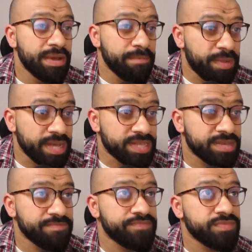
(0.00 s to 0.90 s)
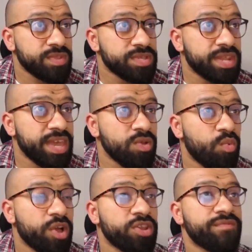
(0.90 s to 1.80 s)
But today
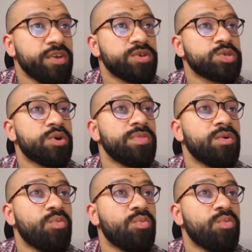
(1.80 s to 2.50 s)
we're going to focus on the